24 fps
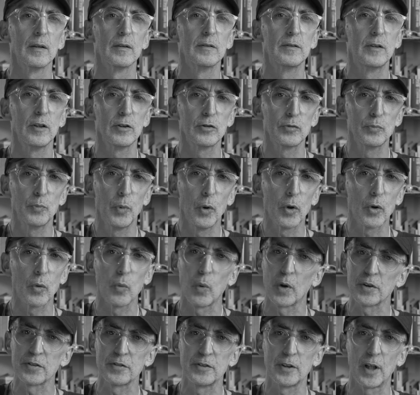This book
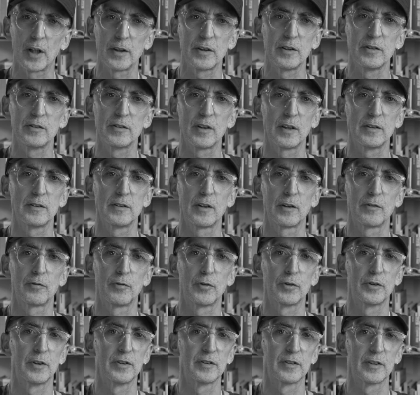was not intended
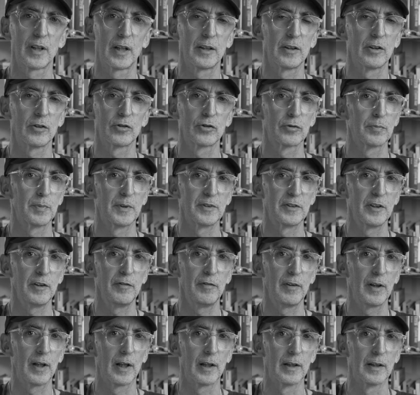for designers
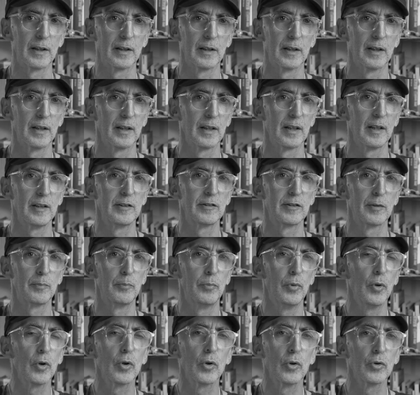specifically, it's a
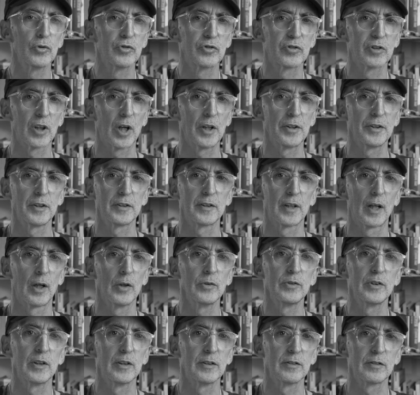book whose target
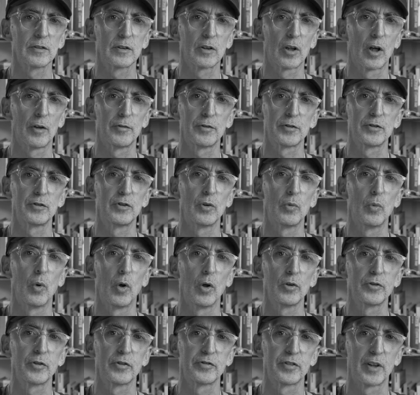audience covers the
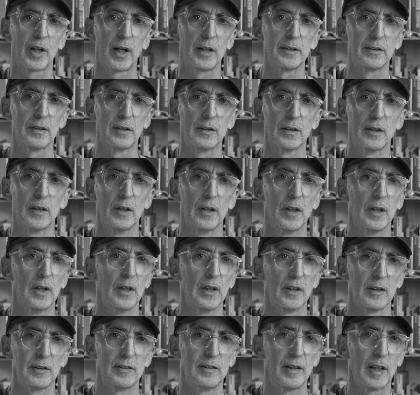whole society.
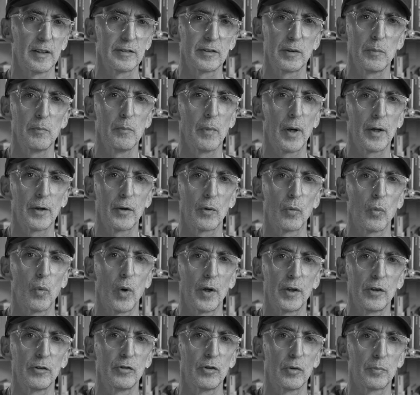Doesn't matter
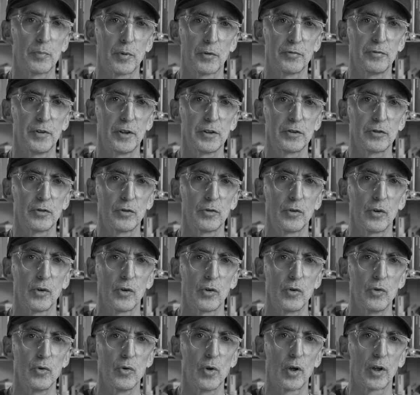what is your profession,
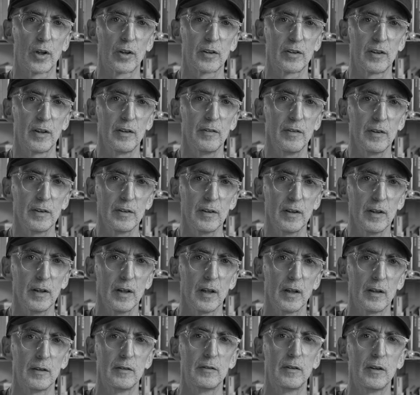your activity,
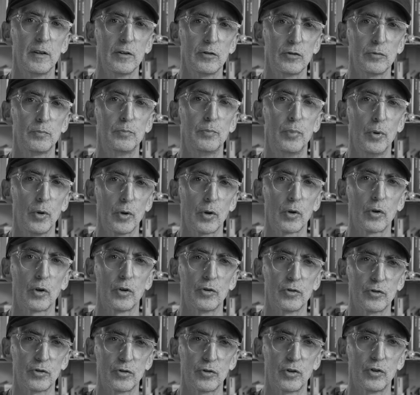this book
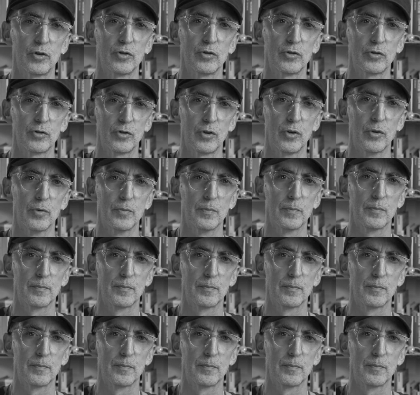concerns you.